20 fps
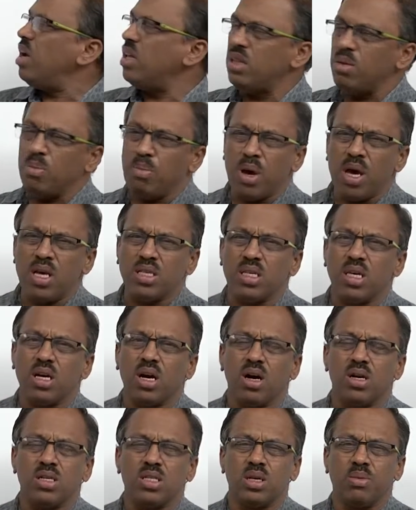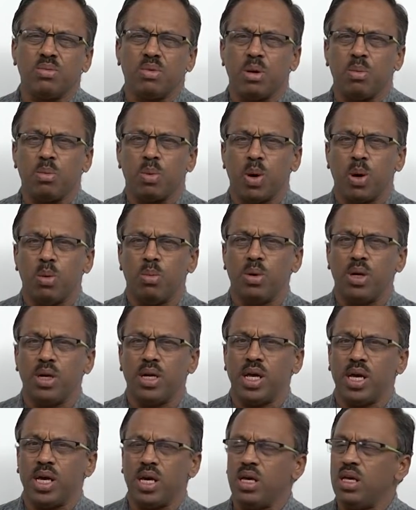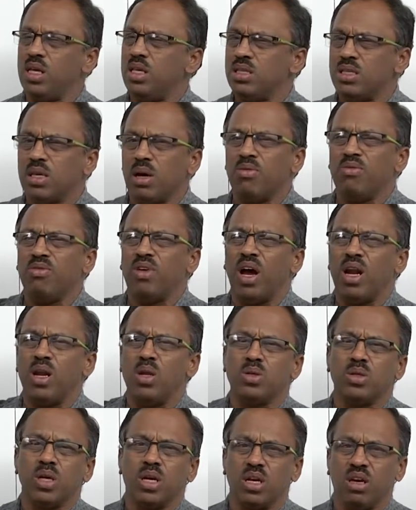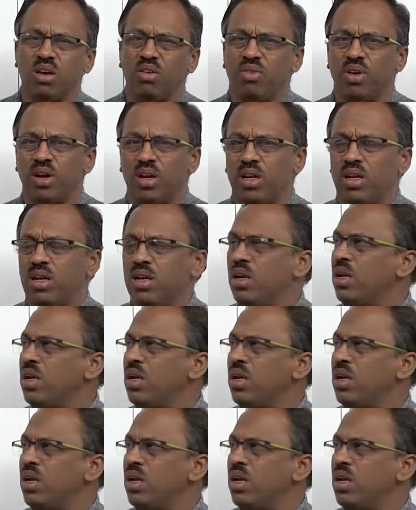the basic concept of probability, some values are given